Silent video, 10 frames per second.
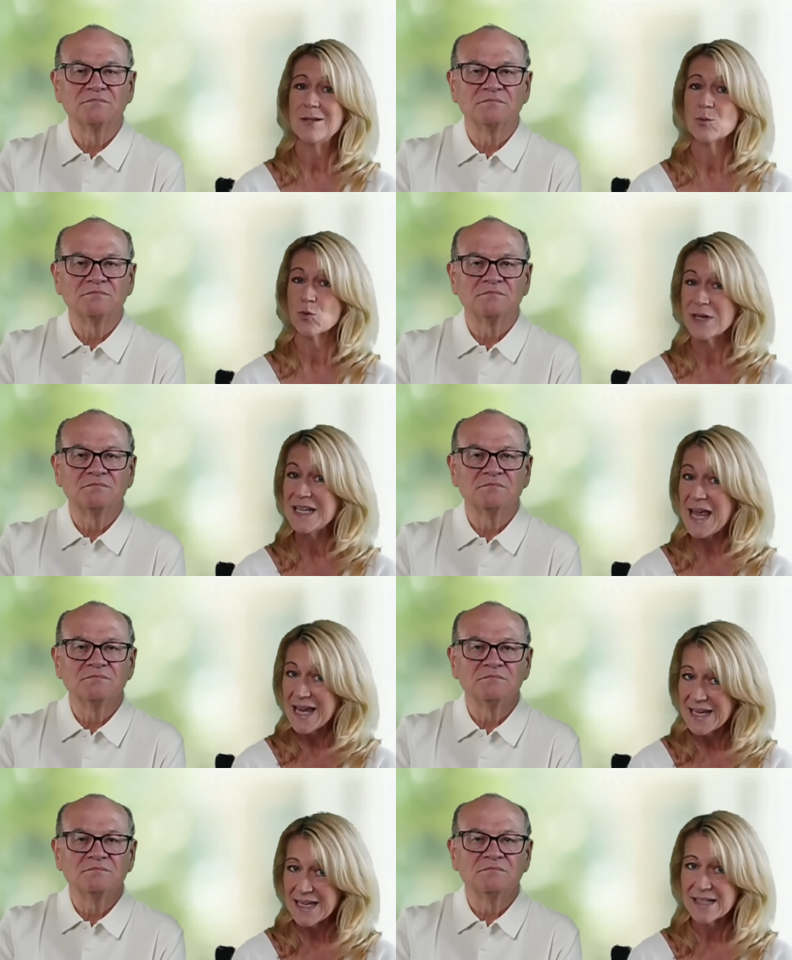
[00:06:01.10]

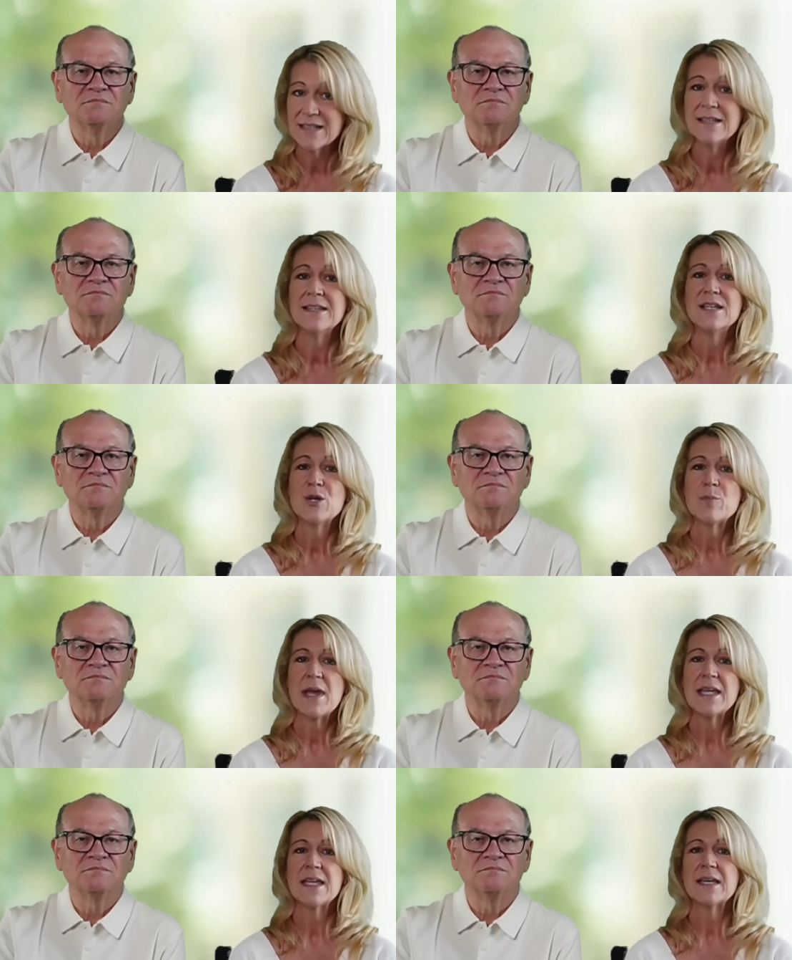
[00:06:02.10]
Speaker 1: regain,
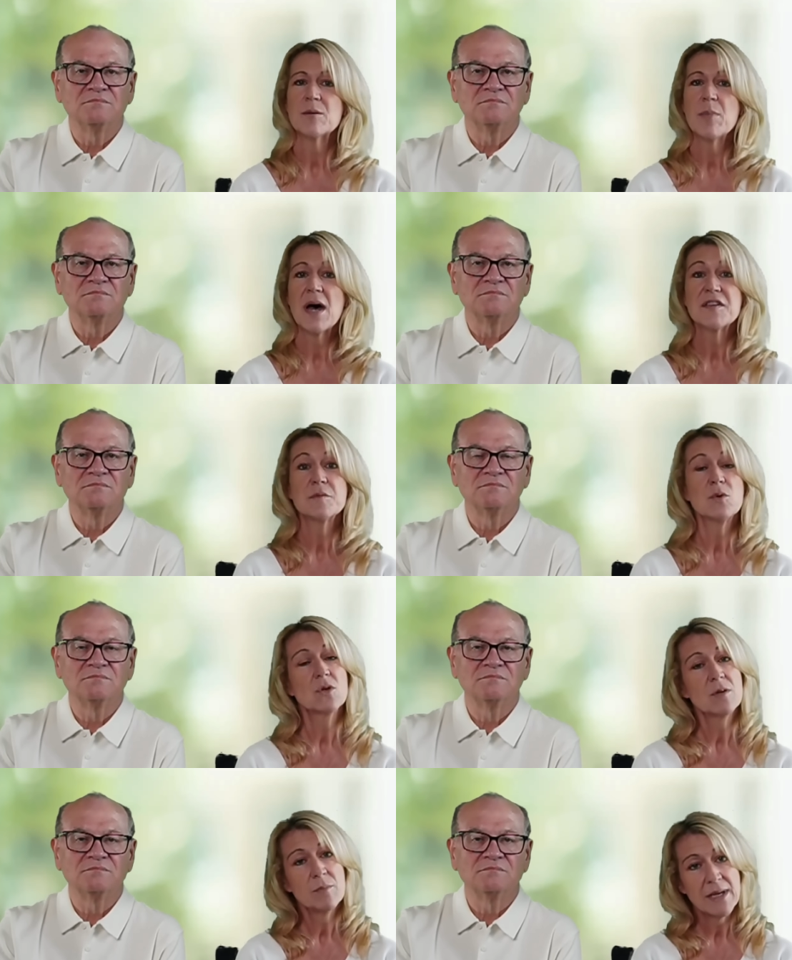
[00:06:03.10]
making it a possible
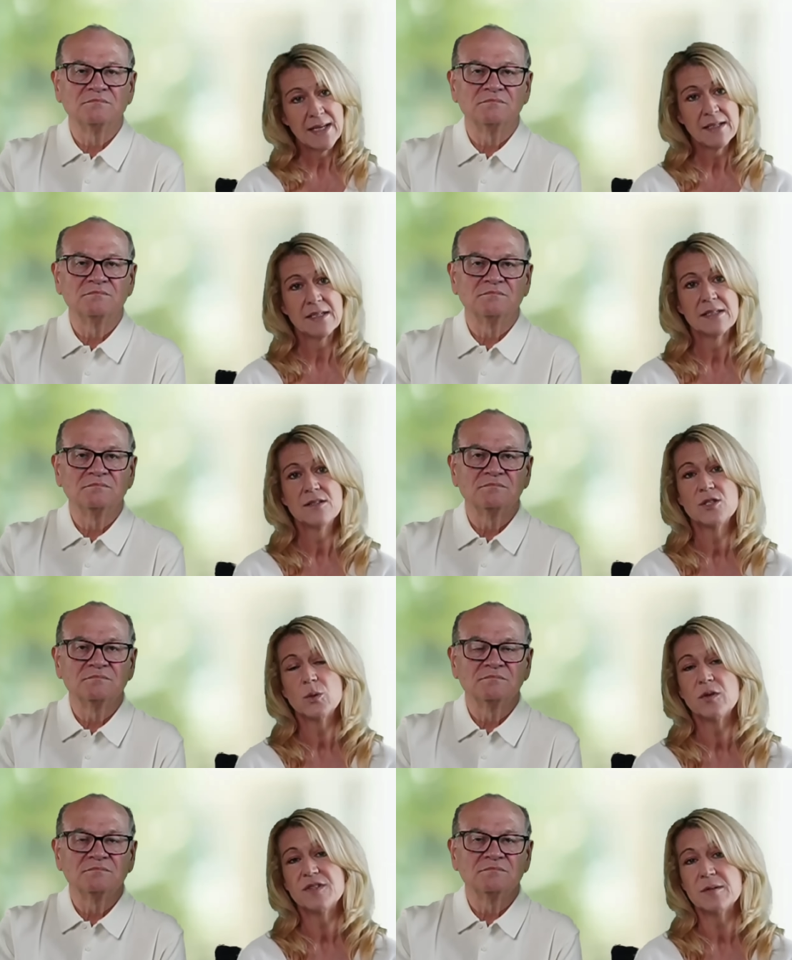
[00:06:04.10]
companion to
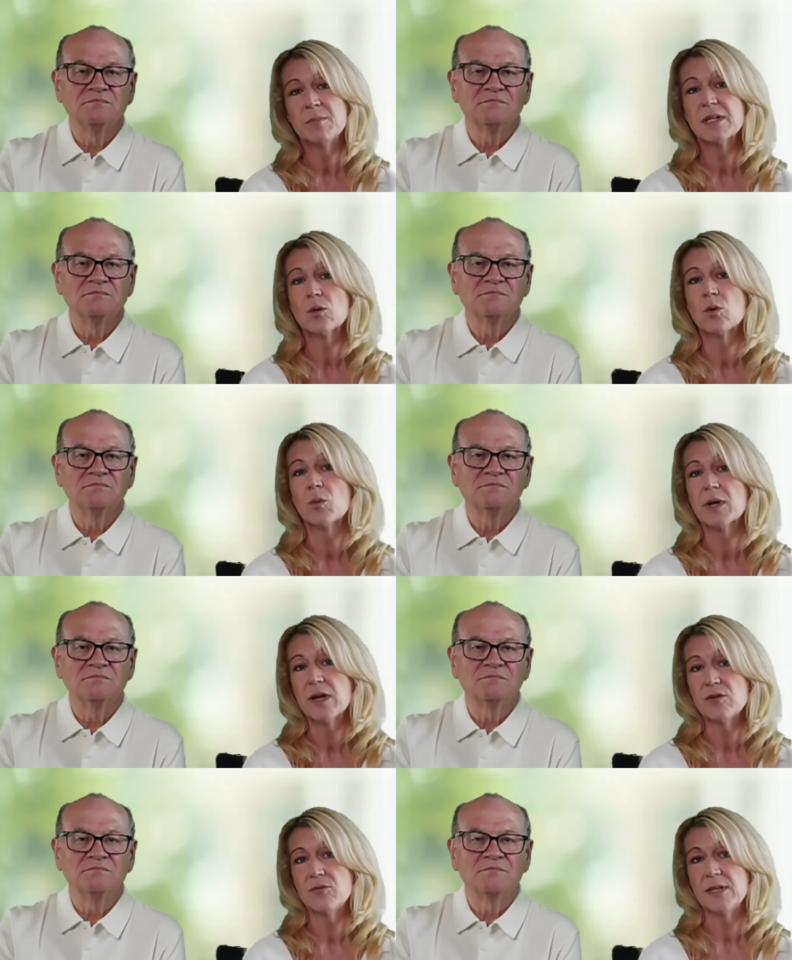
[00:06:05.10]
Ozempic or
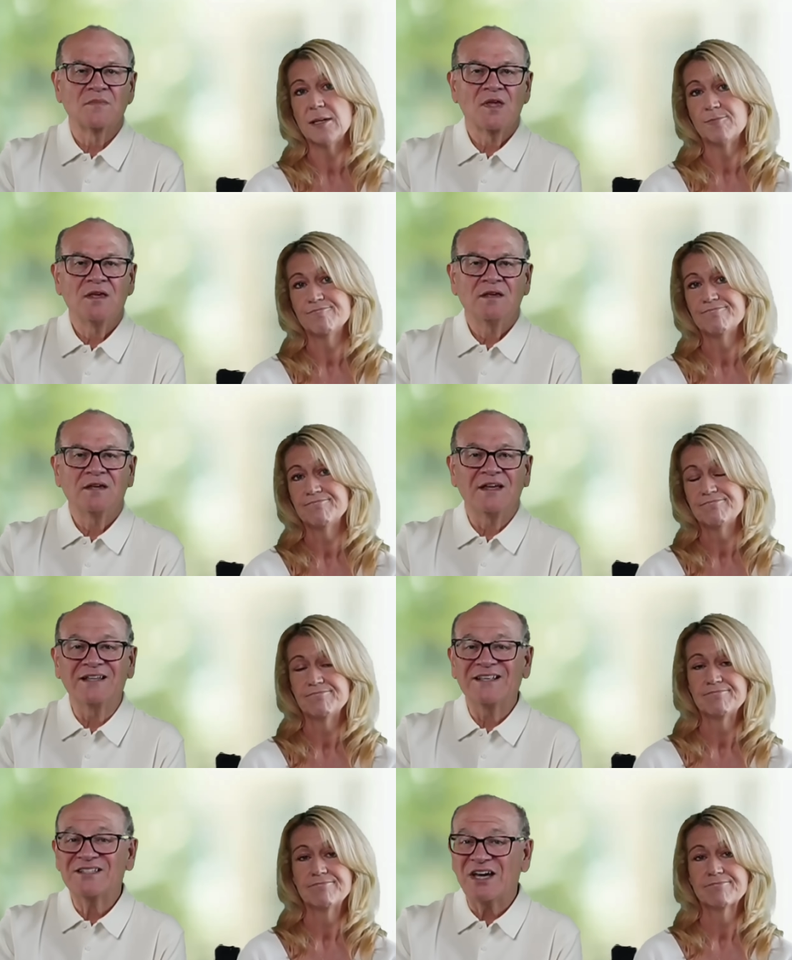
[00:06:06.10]
Wegovy.
Speaker 2: And
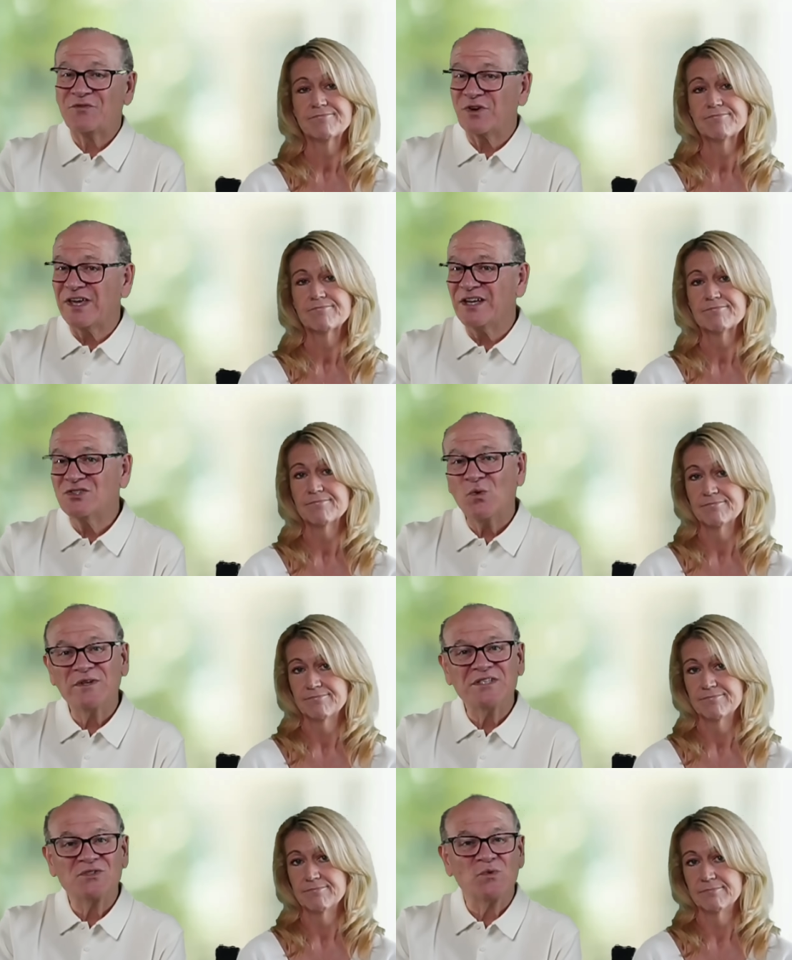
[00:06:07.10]
let's not forget in
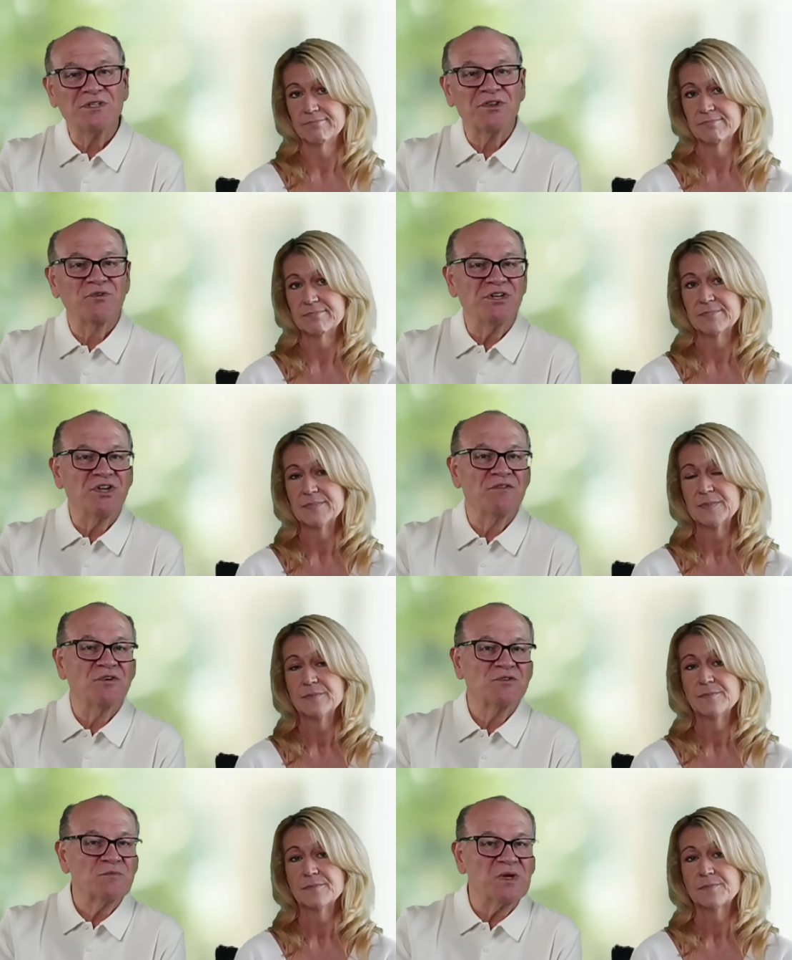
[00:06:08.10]
2023,
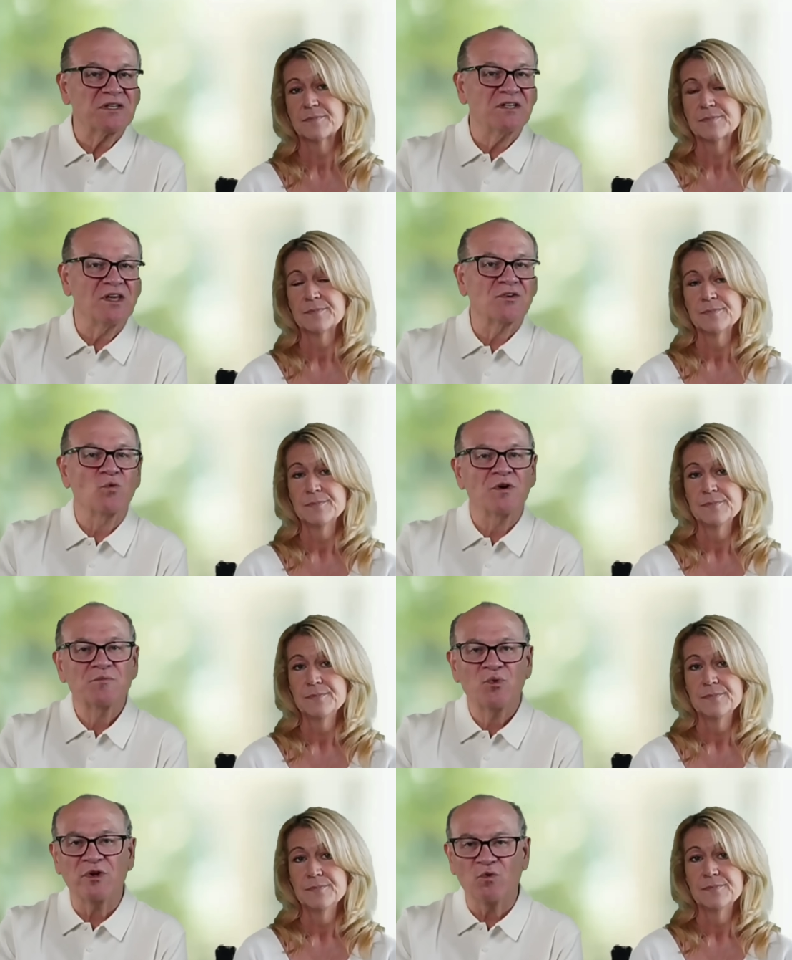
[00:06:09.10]
Novo spent another
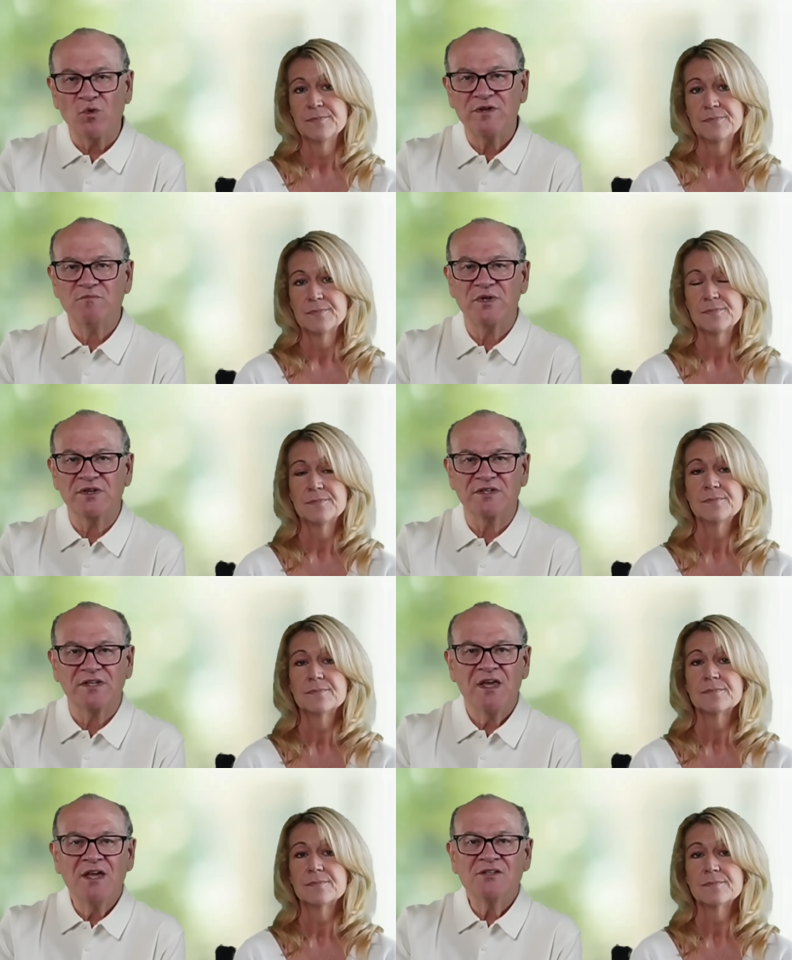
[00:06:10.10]
1.1
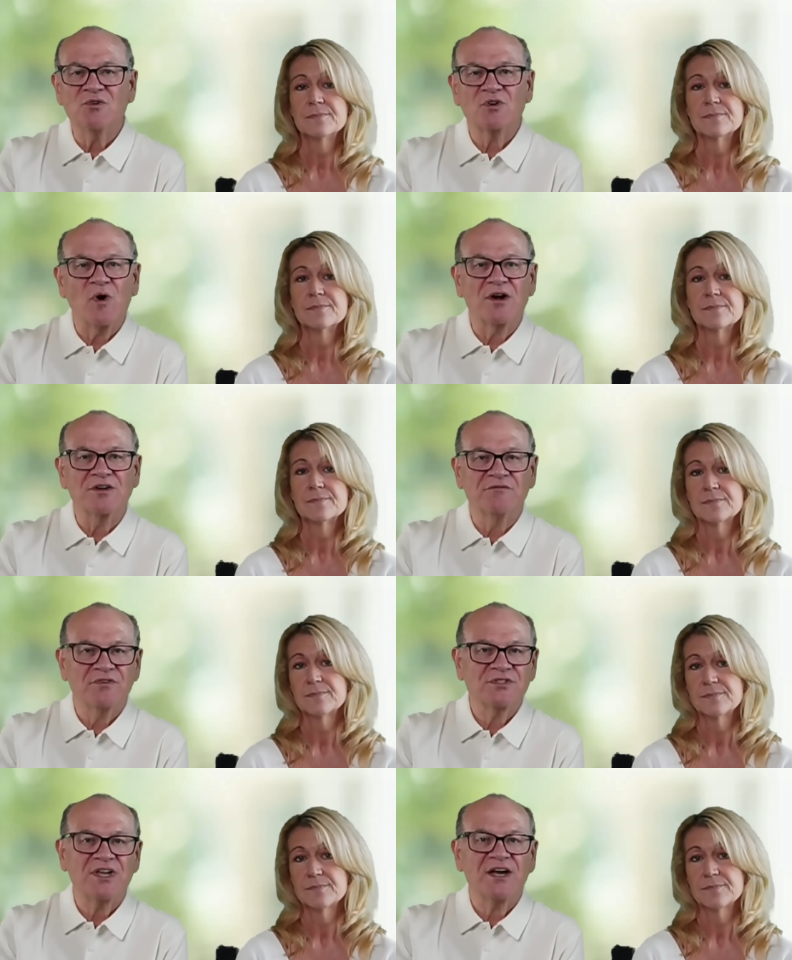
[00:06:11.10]
billion to acquire
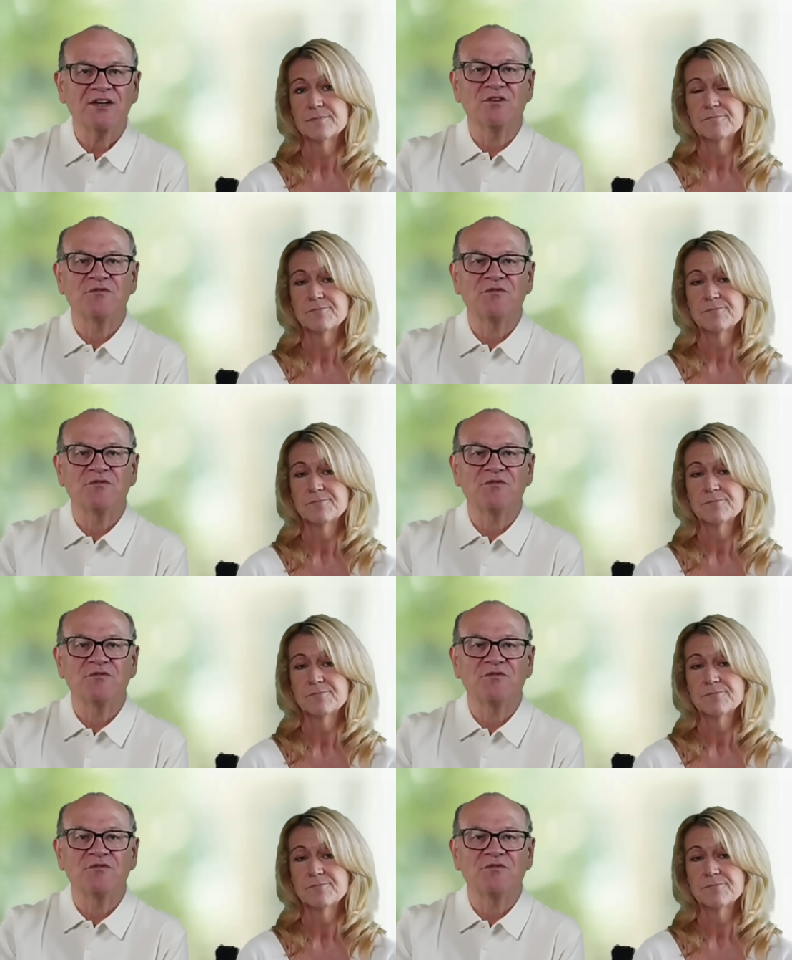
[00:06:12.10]
Inversago